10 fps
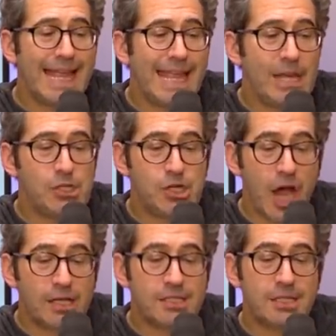He judges.
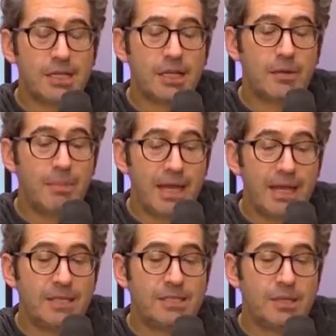just
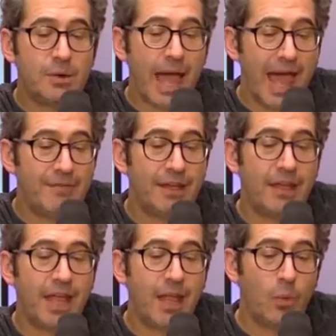committed to
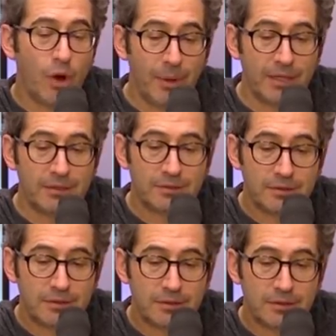having a woman.
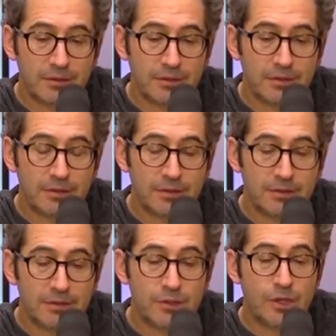
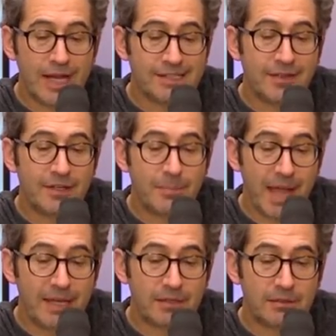Did you not see listen the debate?